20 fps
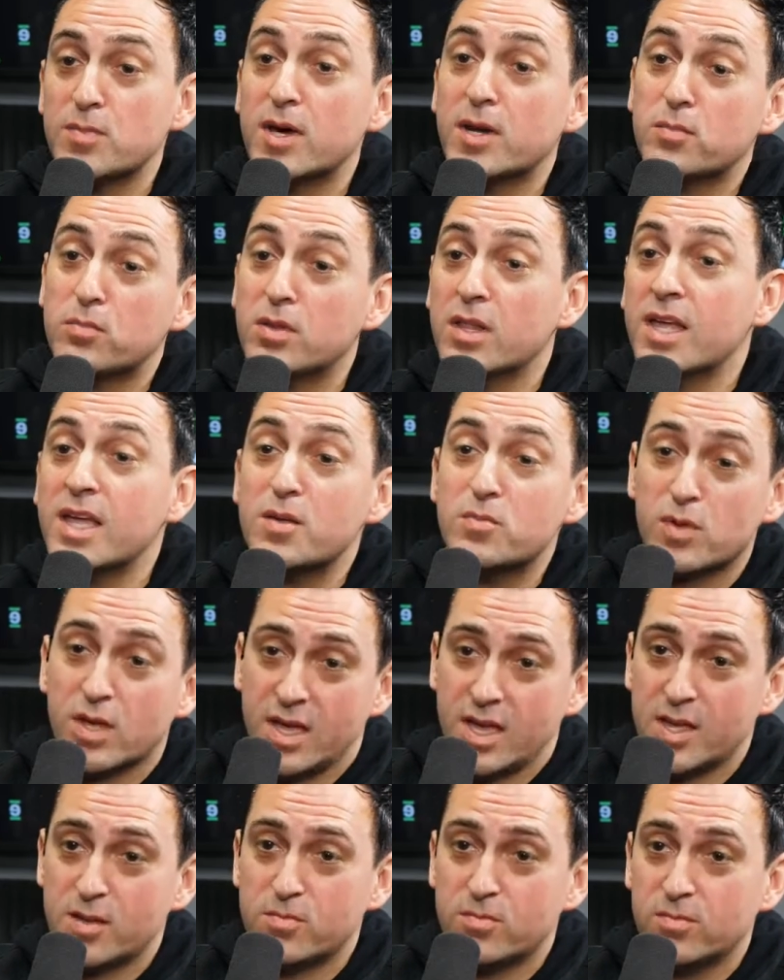about a blame
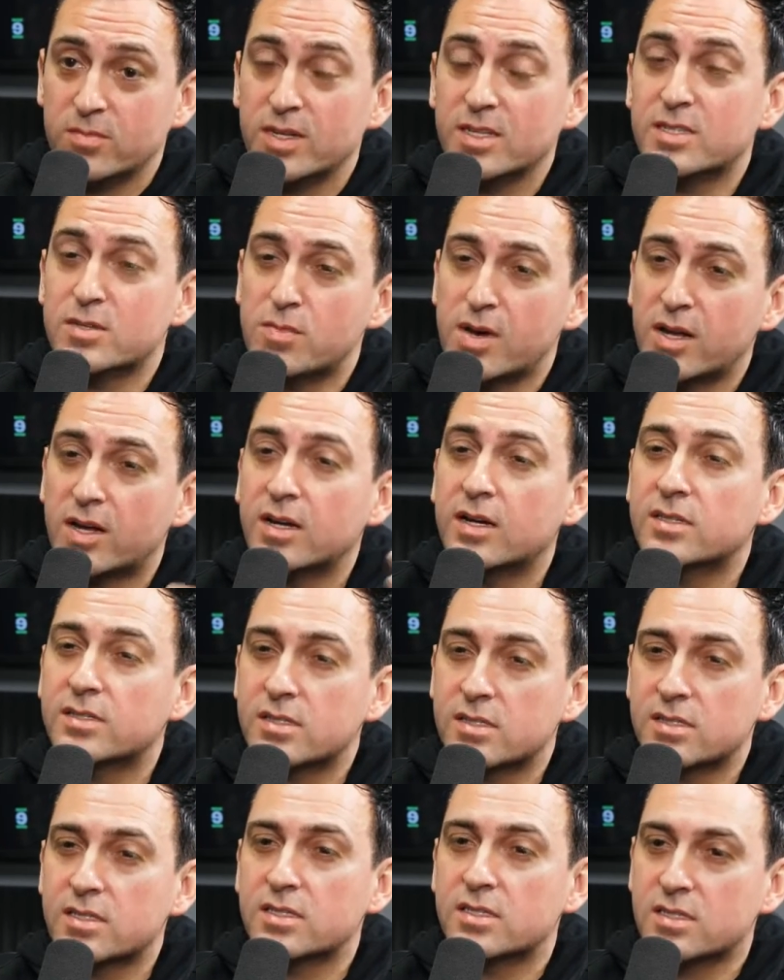game. It's about
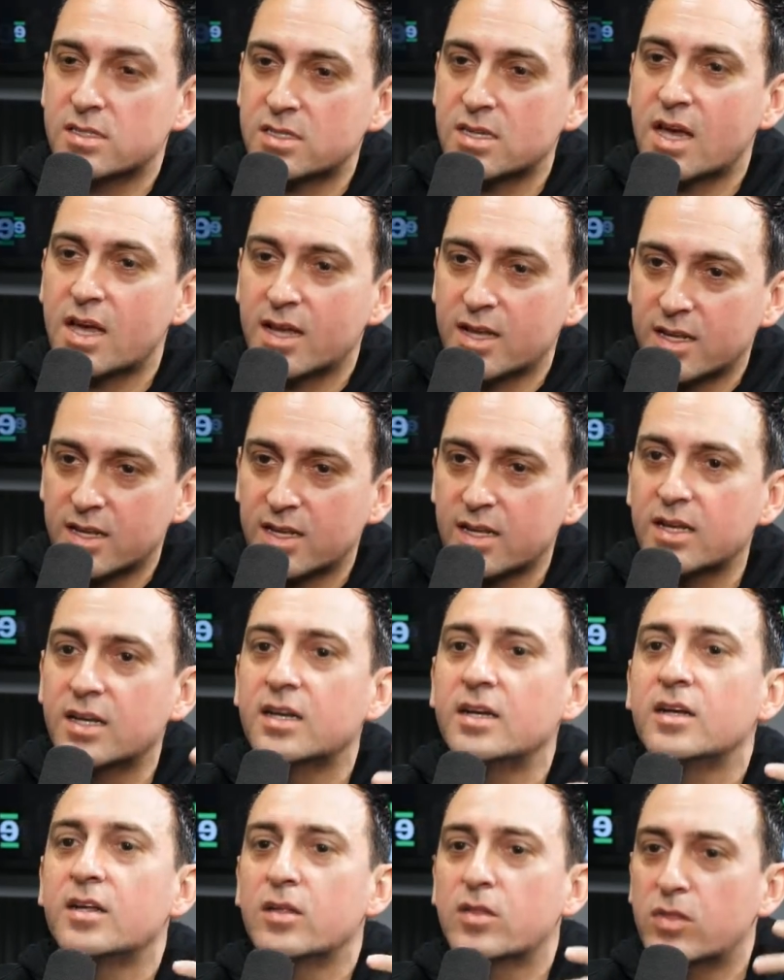us as a society
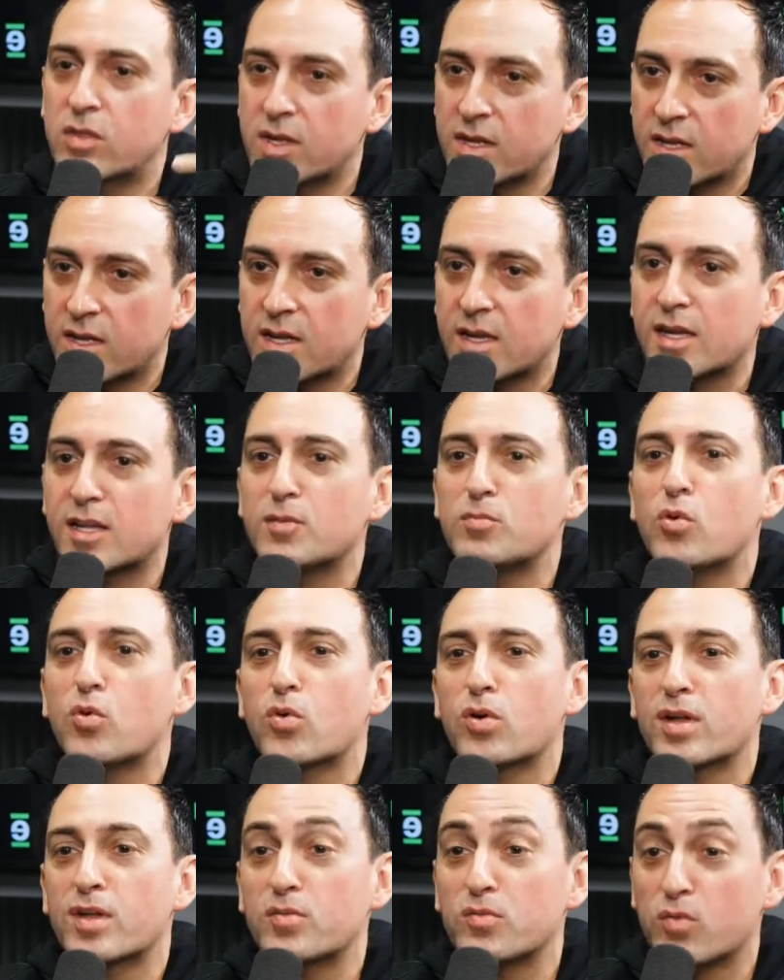thinking in a
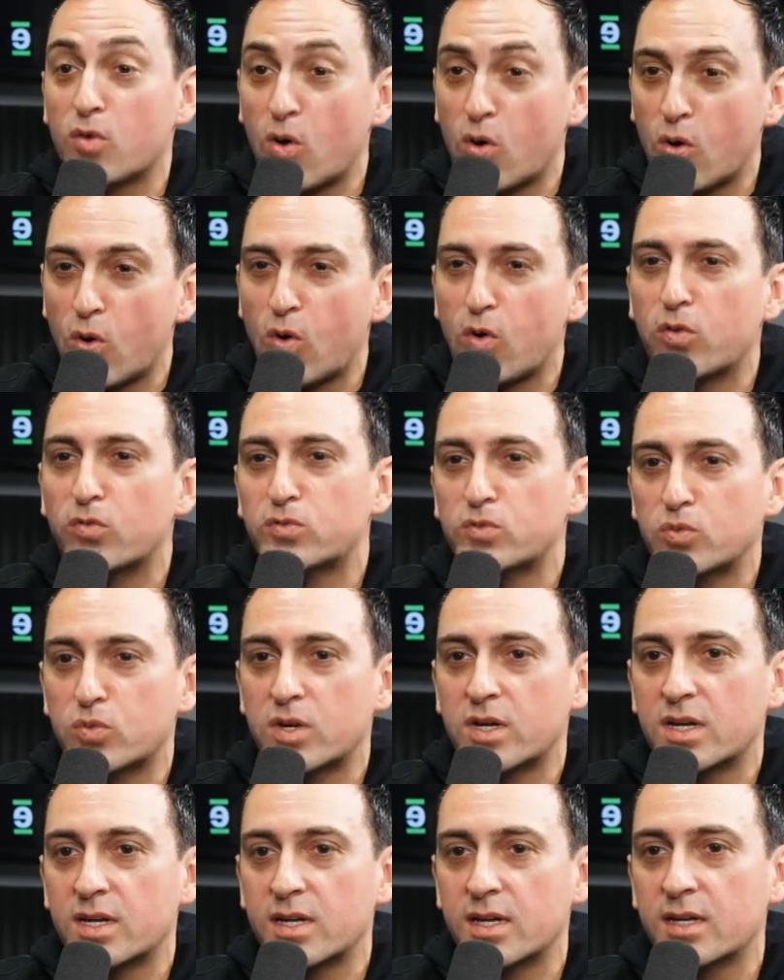more evolved
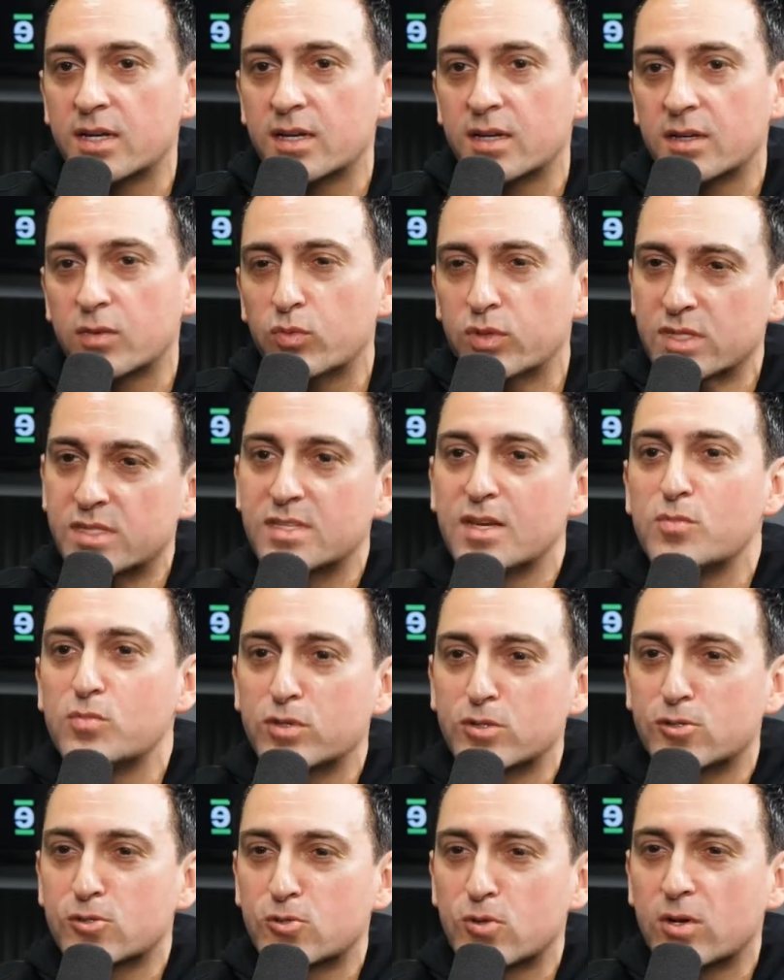way when
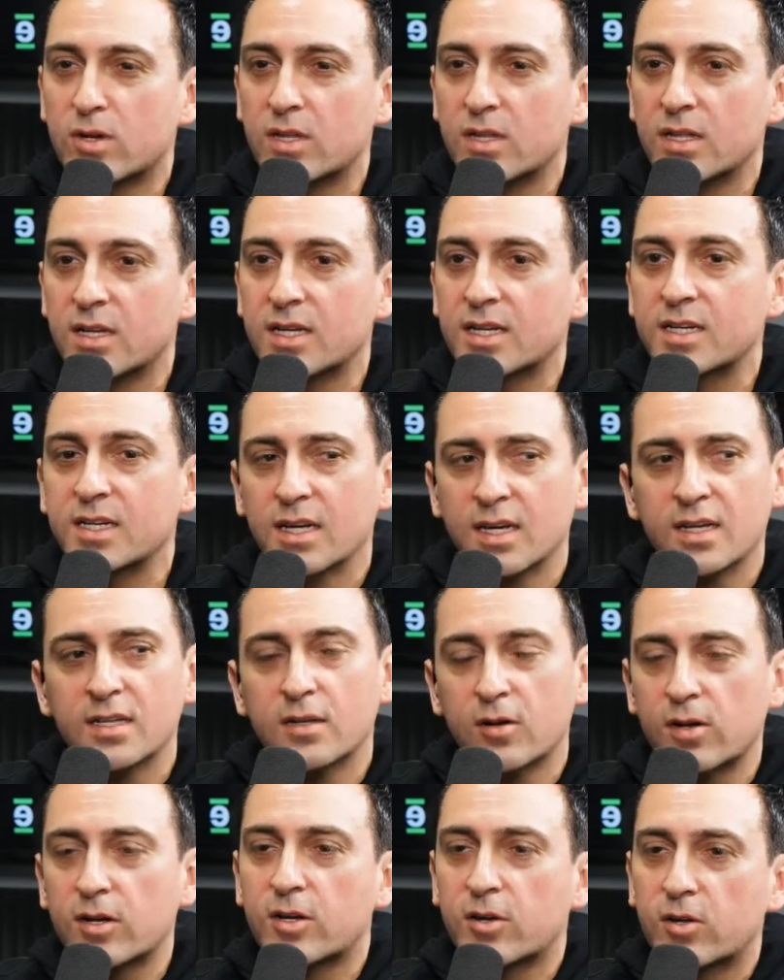someone's struggling,
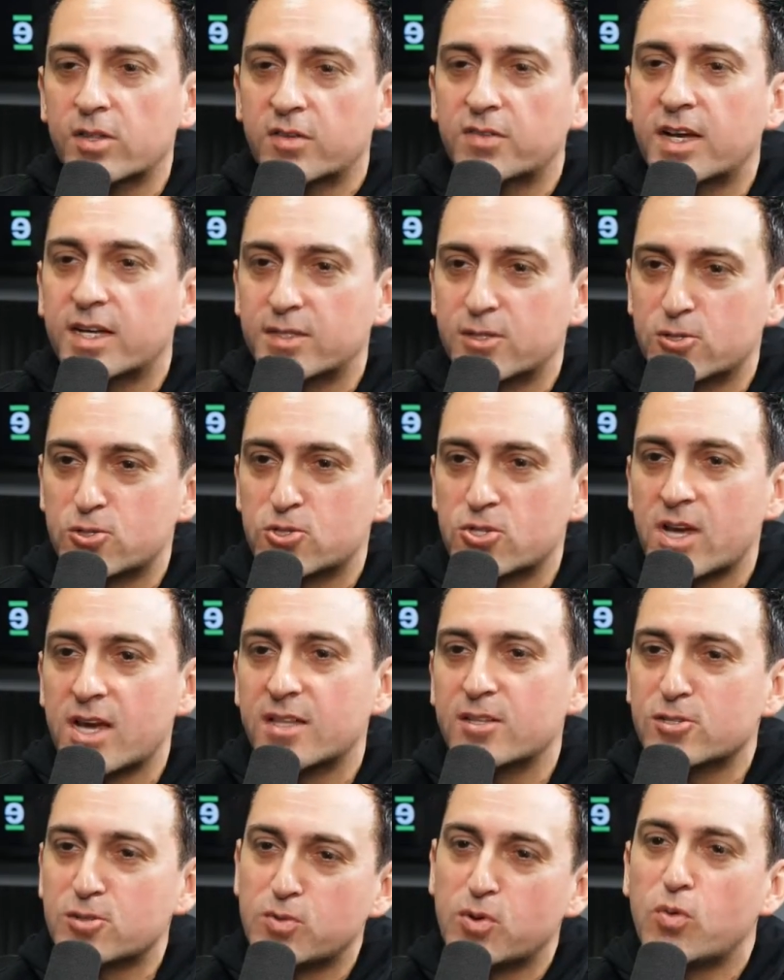or they've got this
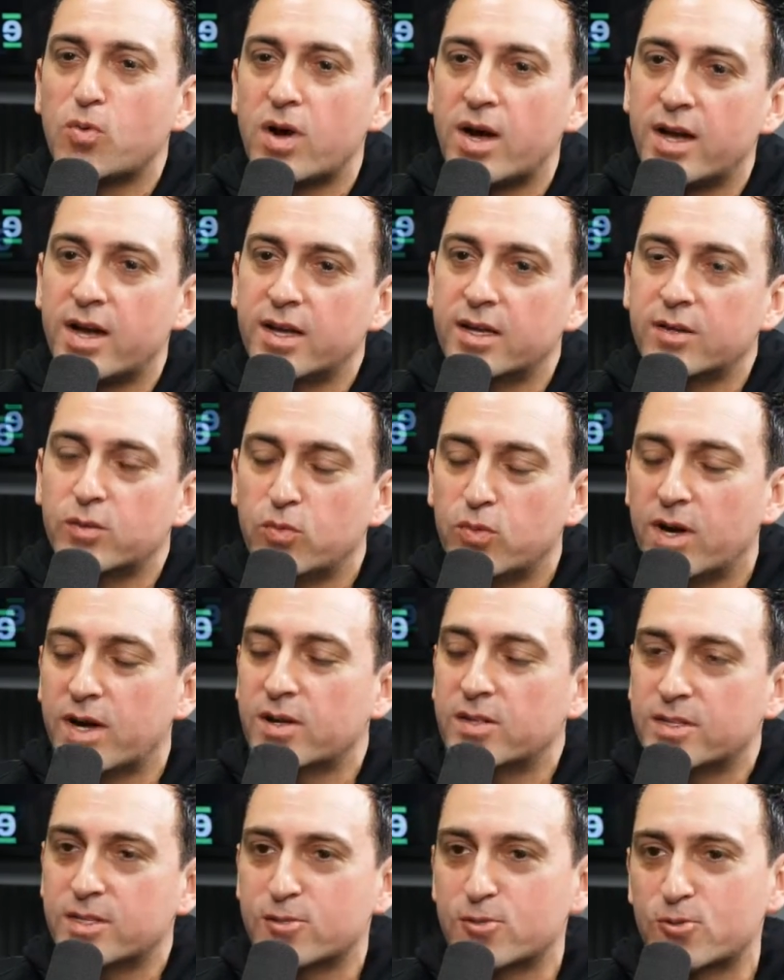challenge, but why? Why are they